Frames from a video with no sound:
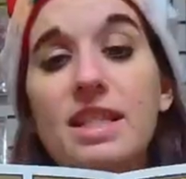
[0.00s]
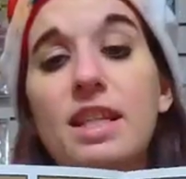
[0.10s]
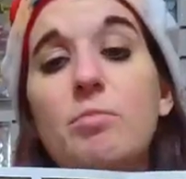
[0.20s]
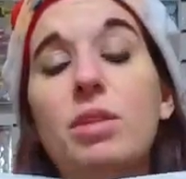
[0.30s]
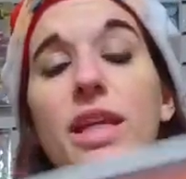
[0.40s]
is
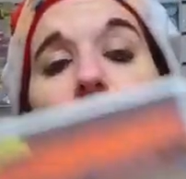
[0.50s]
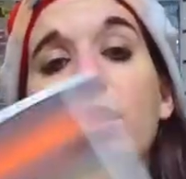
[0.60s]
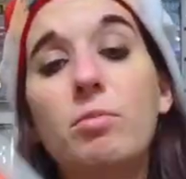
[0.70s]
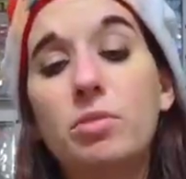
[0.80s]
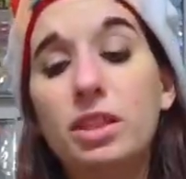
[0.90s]
going to play out
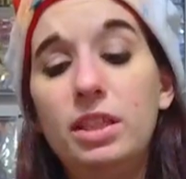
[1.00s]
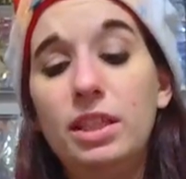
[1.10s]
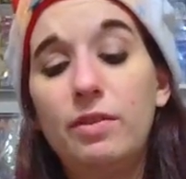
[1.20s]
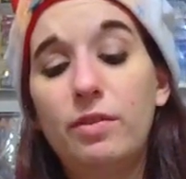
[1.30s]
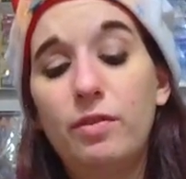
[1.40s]
completely
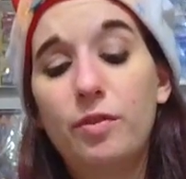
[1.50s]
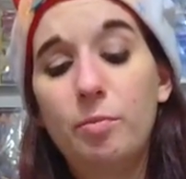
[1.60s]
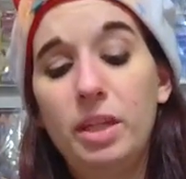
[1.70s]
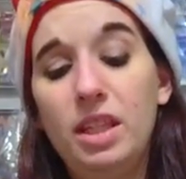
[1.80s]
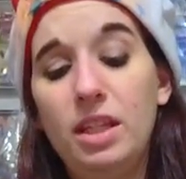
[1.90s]
different for
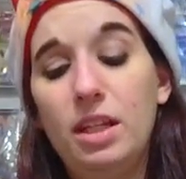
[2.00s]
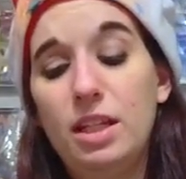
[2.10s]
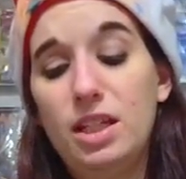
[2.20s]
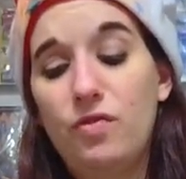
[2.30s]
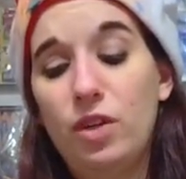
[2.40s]
me than it
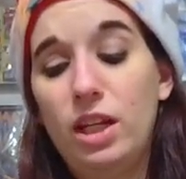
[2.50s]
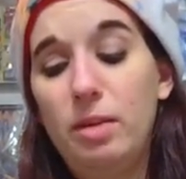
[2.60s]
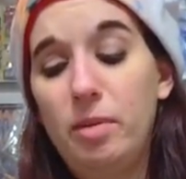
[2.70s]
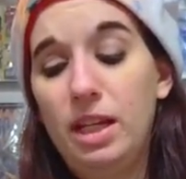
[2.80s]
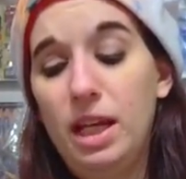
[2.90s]
is for
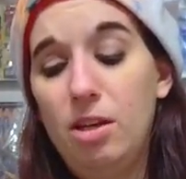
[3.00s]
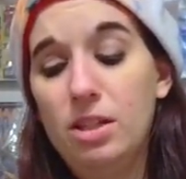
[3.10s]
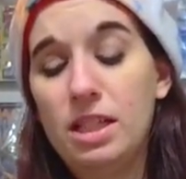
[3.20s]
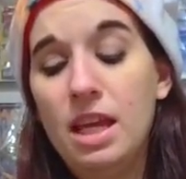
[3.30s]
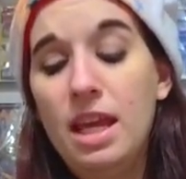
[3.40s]
anybody
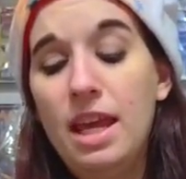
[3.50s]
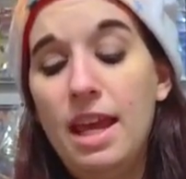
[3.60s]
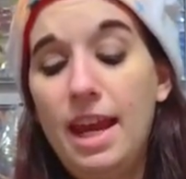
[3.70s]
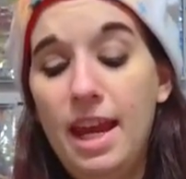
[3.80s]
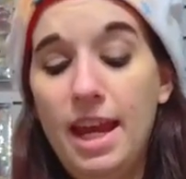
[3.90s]
else,"
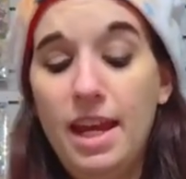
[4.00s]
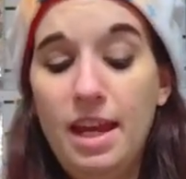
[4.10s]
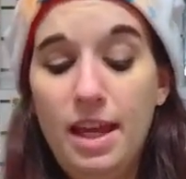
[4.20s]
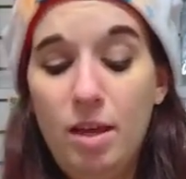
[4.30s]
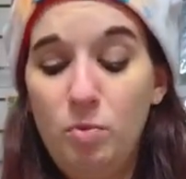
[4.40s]
and
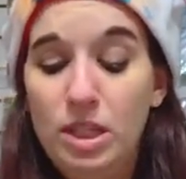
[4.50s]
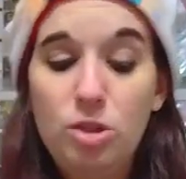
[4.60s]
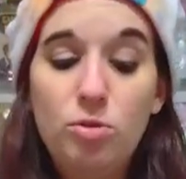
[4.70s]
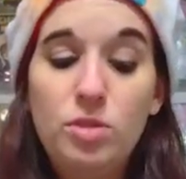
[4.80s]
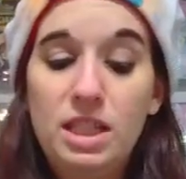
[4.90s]
uh, we
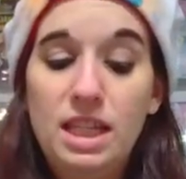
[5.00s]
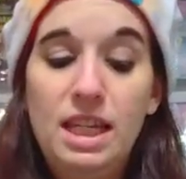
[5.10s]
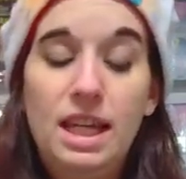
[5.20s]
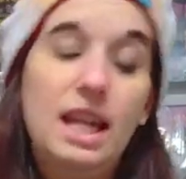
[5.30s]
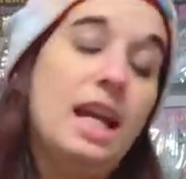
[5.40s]
do
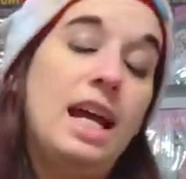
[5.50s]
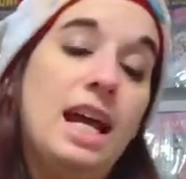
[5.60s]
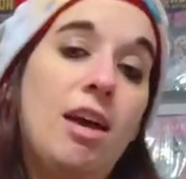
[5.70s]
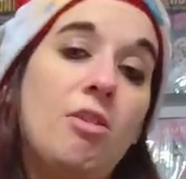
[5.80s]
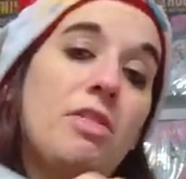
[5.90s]
see
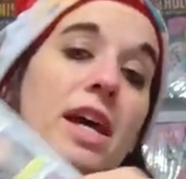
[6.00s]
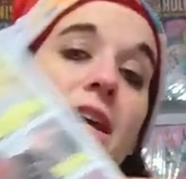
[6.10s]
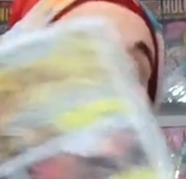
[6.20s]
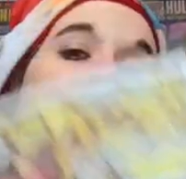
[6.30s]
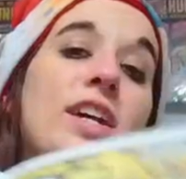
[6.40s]
how that
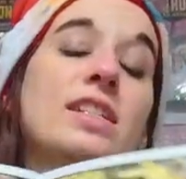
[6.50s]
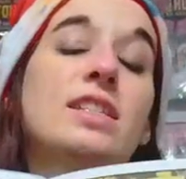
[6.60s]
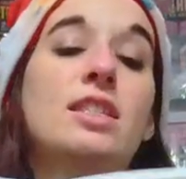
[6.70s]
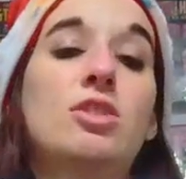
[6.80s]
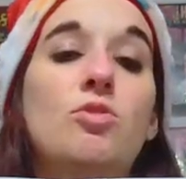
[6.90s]
affects
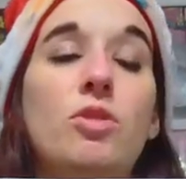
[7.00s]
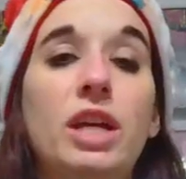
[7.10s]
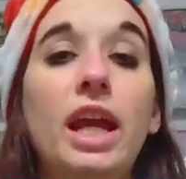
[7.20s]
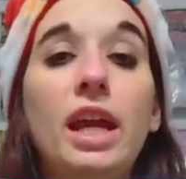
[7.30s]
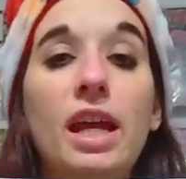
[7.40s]
the
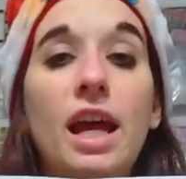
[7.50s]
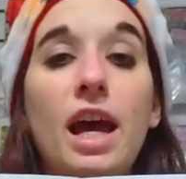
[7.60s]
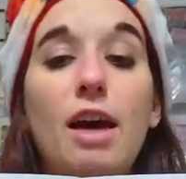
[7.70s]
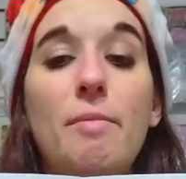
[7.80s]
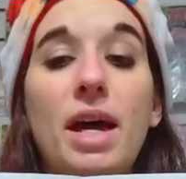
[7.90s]
story
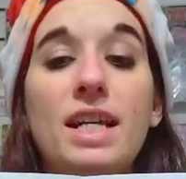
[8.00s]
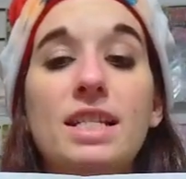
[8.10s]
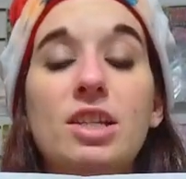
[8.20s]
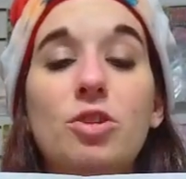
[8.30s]
um, as it